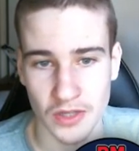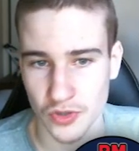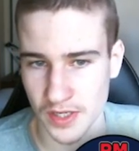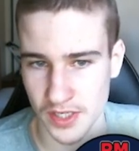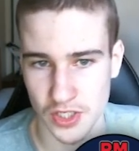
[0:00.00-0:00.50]

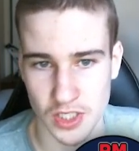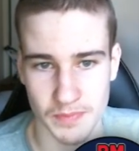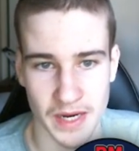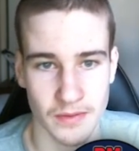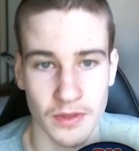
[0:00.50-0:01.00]
Transition's
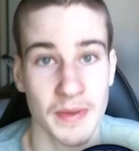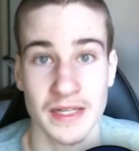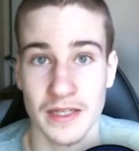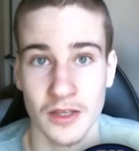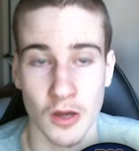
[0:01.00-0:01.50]
been the
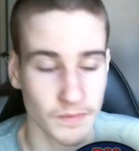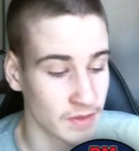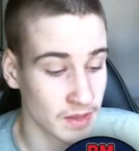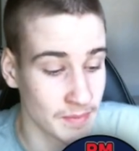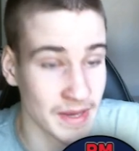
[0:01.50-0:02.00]
best in the
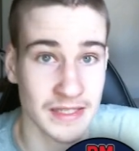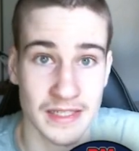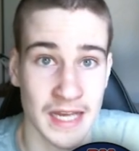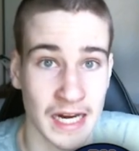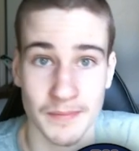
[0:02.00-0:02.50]
they're the best
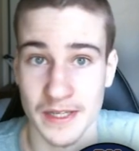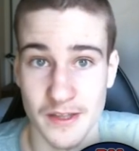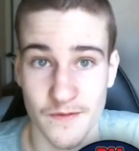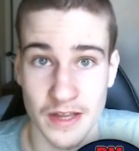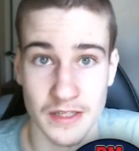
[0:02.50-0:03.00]
attack and best
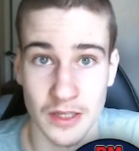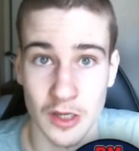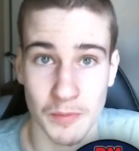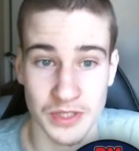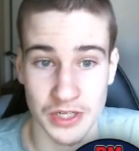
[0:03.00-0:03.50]
defence in the
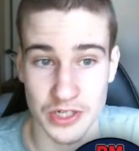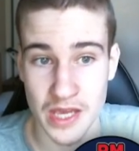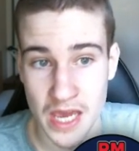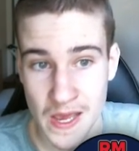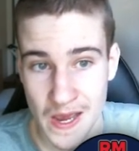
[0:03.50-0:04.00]
competition.
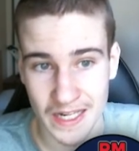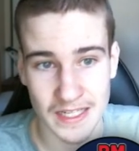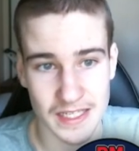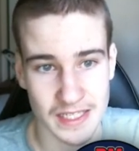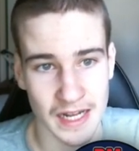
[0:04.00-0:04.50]
And
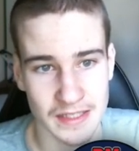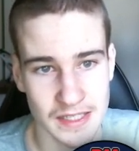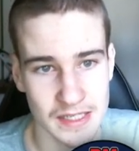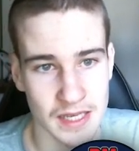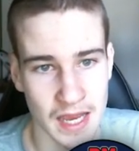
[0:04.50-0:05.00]
against the
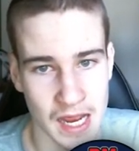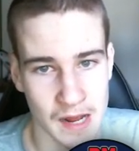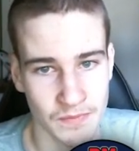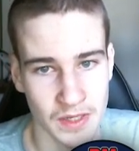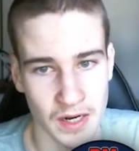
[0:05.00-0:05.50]
Suns,
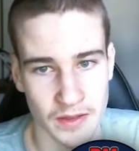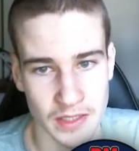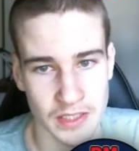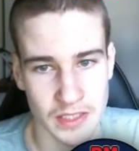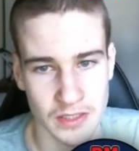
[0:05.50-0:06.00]
they're
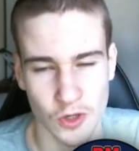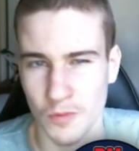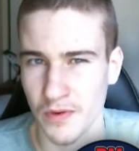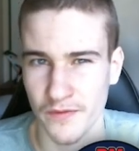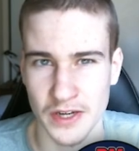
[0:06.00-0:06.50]
just too
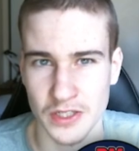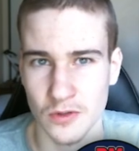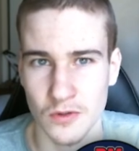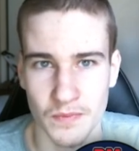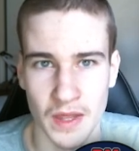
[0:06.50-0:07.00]

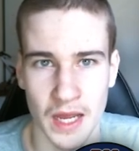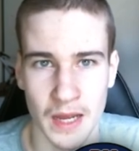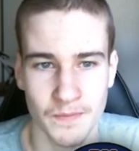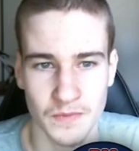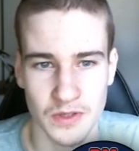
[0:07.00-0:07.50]
professional
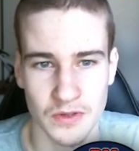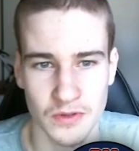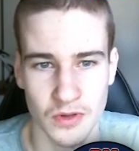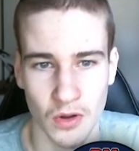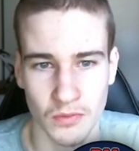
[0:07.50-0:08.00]

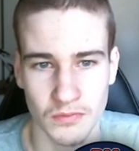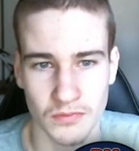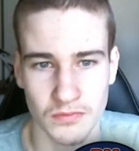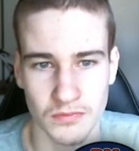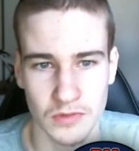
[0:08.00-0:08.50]

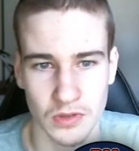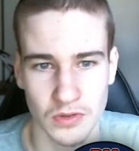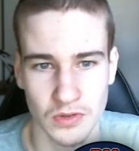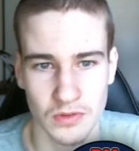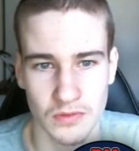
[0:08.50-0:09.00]
to
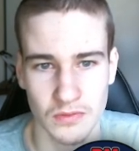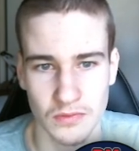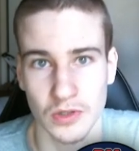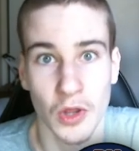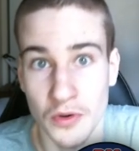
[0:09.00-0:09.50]

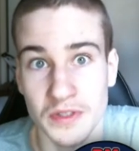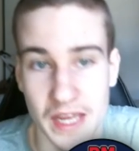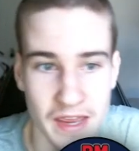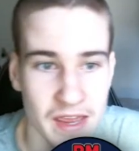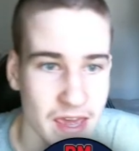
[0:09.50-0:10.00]
lose
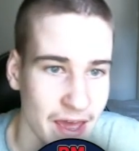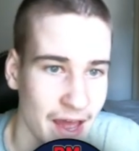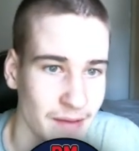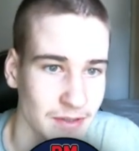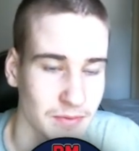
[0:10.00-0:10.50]
here.
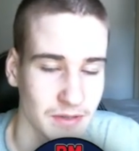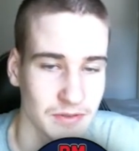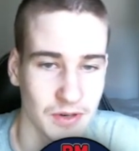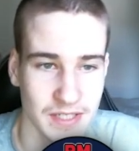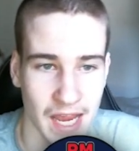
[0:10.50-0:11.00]
That's what I was
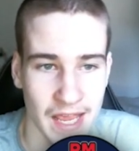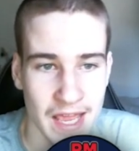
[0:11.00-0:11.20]
trying to say.